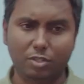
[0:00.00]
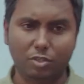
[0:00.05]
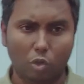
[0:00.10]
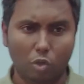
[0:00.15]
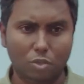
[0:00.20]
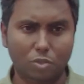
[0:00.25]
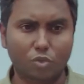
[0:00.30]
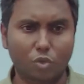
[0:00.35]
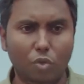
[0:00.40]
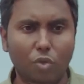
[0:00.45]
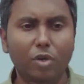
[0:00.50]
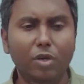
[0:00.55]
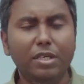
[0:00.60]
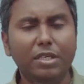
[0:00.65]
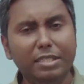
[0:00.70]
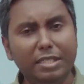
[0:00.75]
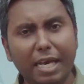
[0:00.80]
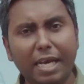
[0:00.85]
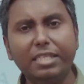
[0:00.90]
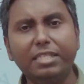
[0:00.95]
also.
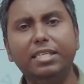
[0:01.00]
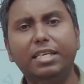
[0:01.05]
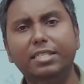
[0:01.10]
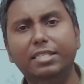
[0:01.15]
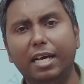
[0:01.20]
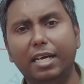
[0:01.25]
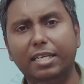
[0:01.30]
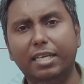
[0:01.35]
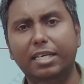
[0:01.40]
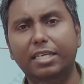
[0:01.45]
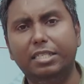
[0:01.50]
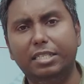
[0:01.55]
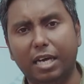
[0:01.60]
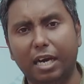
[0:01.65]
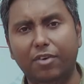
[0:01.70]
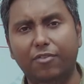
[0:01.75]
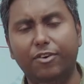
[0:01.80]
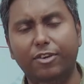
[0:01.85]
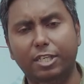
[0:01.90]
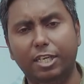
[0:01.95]
Yes, Kisan credit
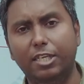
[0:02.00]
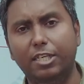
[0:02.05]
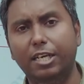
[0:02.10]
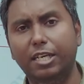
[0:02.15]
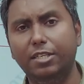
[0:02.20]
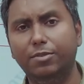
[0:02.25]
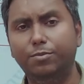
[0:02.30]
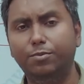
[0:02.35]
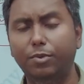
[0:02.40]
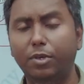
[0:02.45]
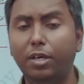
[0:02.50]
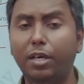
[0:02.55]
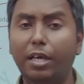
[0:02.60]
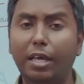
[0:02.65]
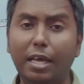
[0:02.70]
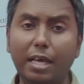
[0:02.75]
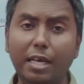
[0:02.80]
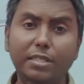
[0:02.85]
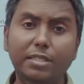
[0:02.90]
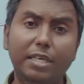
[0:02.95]
card facility is
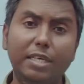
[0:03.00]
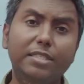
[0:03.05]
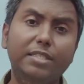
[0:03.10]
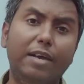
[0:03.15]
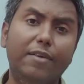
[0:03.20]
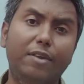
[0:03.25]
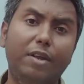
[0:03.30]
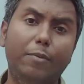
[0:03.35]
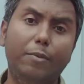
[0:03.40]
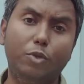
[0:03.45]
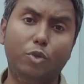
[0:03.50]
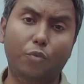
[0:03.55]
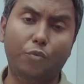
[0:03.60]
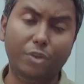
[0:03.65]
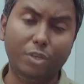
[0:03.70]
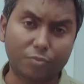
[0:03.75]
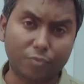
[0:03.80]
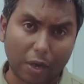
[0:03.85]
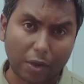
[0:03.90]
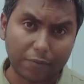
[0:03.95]
is is available to
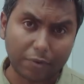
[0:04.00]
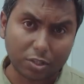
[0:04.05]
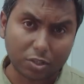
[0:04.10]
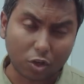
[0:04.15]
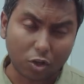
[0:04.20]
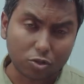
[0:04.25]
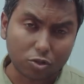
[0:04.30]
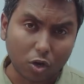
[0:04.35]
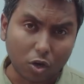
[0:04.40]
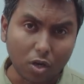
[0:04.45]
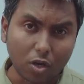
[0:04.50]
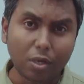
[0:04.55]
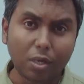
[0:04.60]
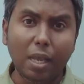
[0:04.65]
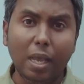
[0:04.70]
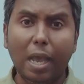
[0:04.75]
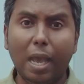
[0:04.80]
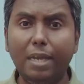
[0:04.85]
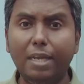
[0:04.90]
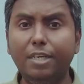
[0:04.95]
fish farmers also
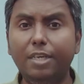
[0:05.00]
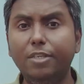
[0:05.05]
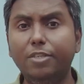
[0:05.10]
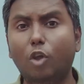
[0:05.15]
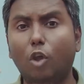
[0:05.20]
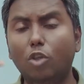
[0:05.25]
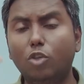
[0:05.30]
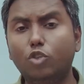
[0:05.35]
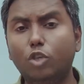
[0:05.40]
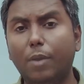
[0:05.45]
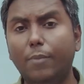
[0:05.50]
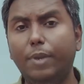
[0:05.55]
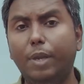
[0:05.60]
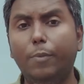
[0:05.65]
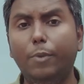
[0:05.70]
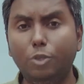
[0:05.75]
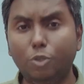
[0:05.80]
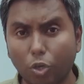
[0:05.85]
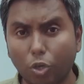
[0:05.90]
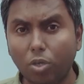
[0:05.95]
and it is also
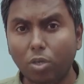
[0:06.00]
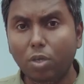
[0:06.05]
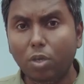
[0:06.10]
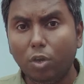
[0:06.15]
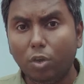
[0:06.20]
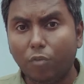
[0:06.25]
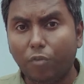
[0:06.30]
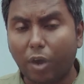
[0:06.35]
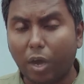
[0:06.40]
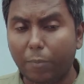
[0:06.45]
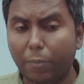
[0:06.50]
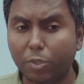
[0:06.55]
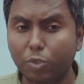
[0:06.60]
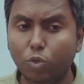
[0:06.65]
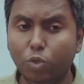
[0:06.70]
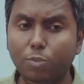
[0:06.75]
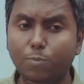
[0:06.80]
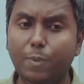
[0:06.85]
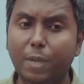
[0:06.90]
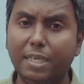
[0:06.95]
available to farmers who
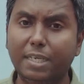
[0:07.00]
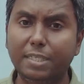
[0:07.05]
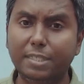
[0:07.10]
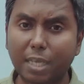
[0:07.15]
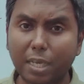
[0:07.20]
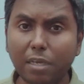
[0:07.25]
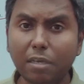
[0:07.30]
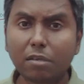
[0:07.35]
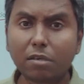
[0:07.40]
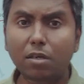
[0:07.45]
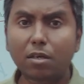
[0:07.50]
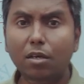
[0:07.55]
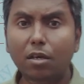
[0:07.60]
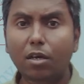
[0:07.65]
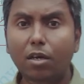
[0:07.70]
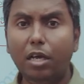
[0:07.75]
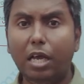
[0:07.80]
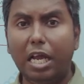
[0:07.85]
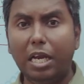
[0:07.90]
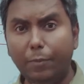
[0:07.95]
is practicing
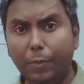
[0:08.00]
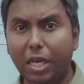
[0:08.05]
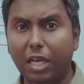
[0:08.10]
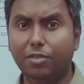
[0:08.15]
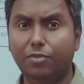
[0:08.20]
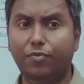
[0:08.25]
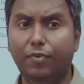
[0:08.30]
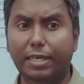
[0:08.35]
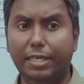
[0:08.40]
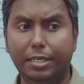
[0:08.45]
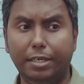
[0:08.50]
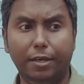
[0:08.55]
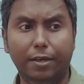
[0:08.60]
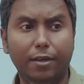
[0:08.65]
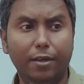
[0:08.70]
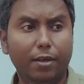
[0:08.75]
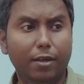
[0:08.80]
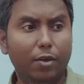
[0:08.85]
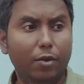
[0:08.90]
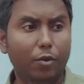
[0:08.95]
animal husbandry
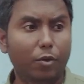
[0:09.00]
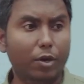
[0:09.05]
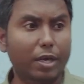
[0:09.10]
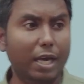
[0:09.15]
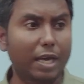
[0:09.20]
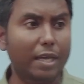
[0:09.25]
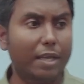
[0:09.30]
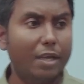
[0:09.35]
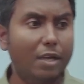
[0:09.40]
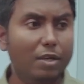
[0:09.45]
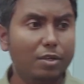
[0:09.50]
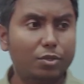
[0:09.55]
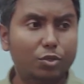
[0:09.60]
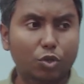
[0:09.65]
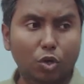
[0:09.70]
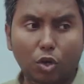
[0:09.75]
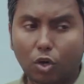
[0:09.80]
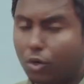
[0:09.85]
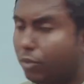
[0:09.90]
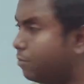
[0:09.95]
okay
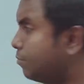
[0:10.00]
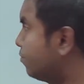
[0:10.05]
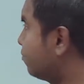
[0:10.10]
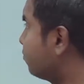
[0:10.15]
so